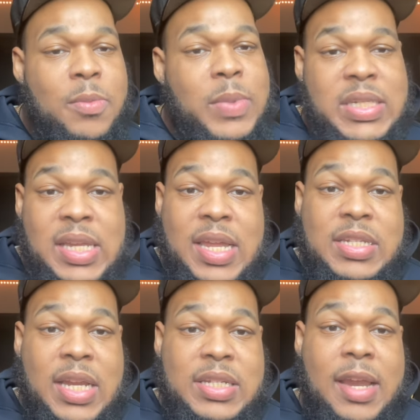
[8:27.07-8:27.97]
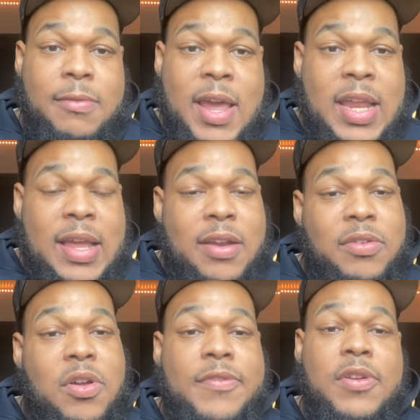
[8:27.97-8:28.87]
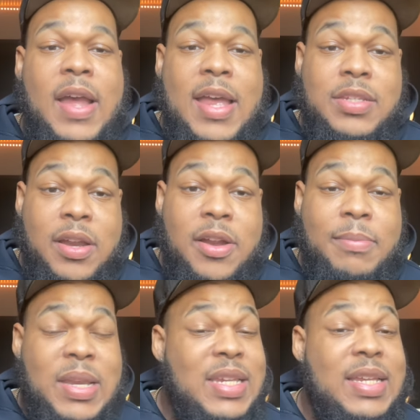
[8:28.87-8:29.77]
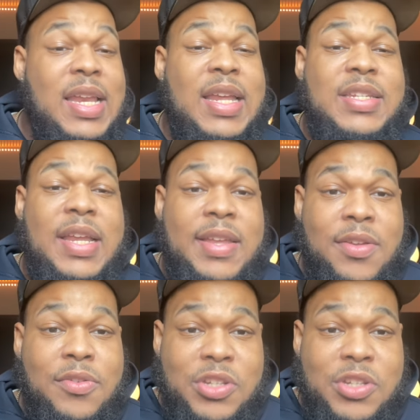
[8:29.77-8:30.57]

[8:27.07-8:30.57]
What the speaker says: We're seeing JJ Redick, I don't know if you guys heard, but he said he is a huge